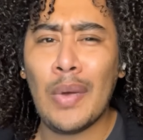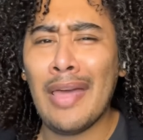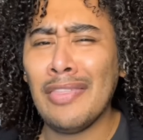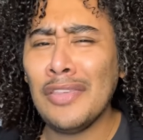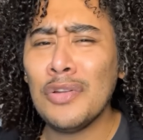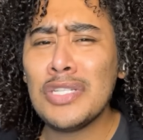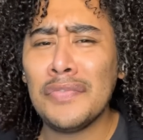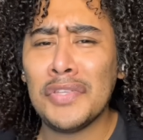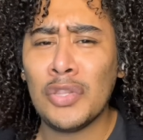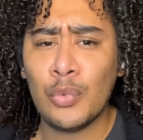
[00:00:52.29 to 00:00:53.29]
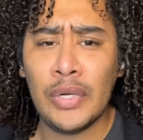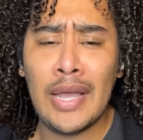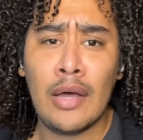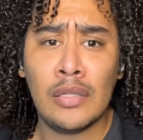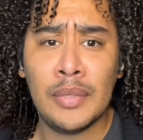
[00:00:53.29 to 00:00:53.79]
I think there's even three
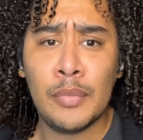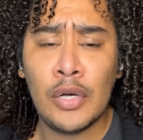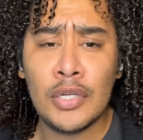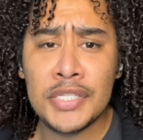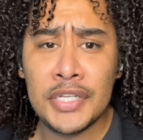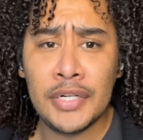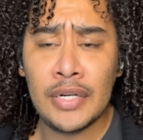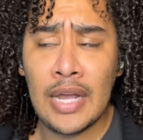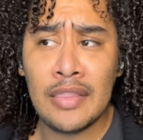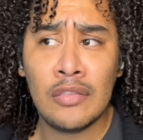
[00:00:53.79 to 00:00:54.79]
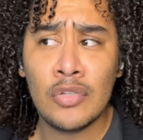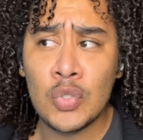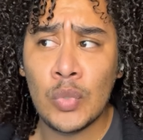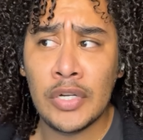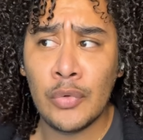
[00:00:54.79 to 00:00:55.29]
outlet malls here. I think there's
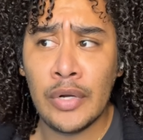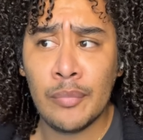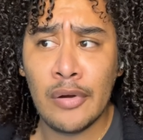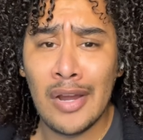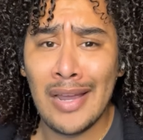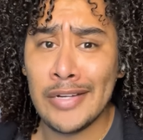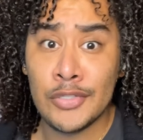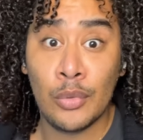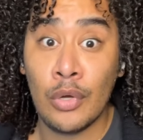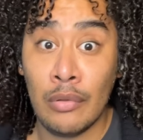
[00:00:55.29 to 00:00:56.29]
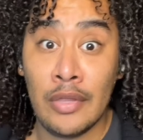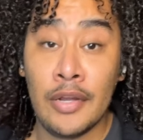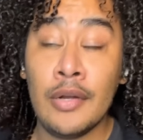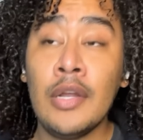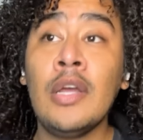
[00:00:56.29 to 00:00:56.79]
one in Grand Prairie. I just don't go
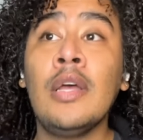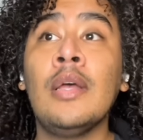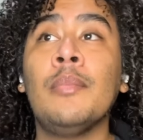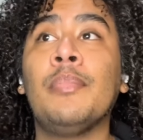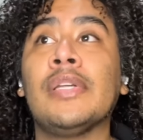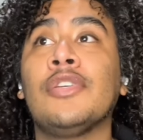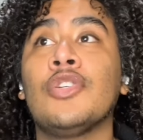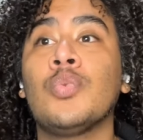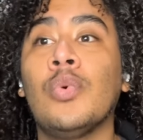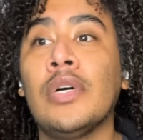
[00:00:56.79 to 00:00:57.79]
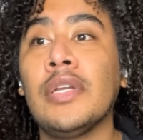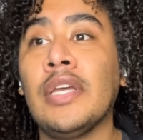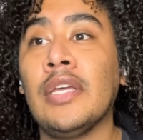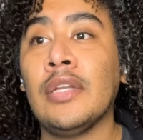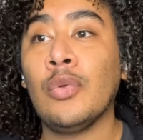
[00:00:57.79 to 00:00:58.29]
there. But there's one
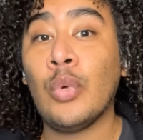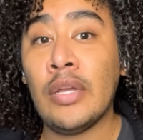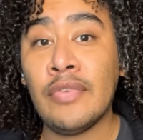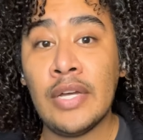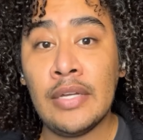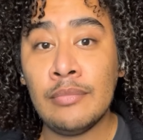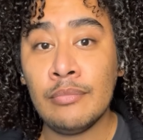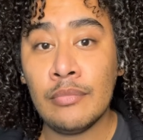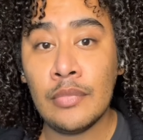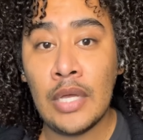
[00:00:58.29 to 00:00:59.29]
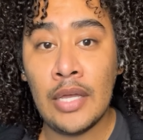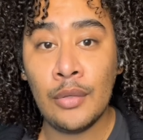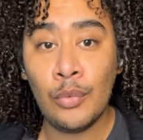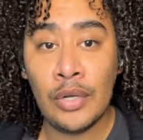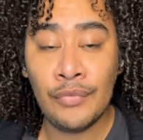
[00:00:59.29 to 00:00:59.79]
in Grapevine
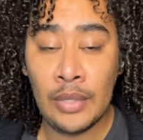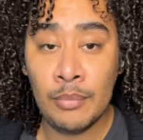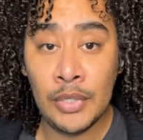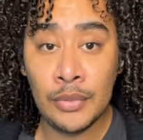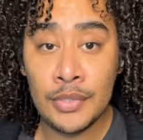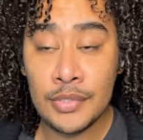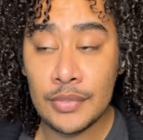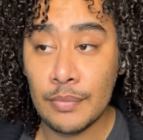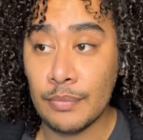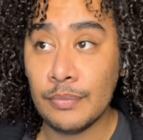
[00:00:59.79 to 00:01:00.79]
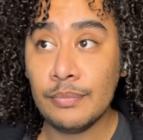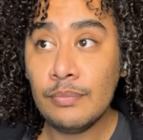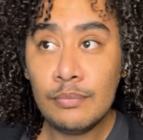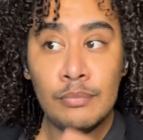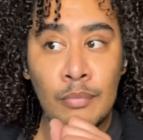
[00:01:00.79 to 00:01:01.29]
at Grapevine Mills.
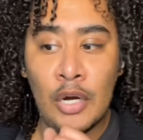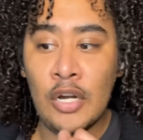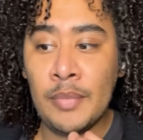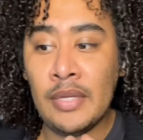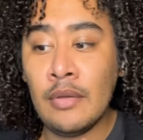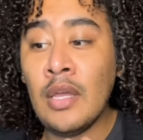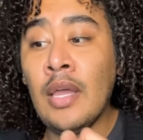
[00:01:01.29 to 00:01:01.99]
Pardon me.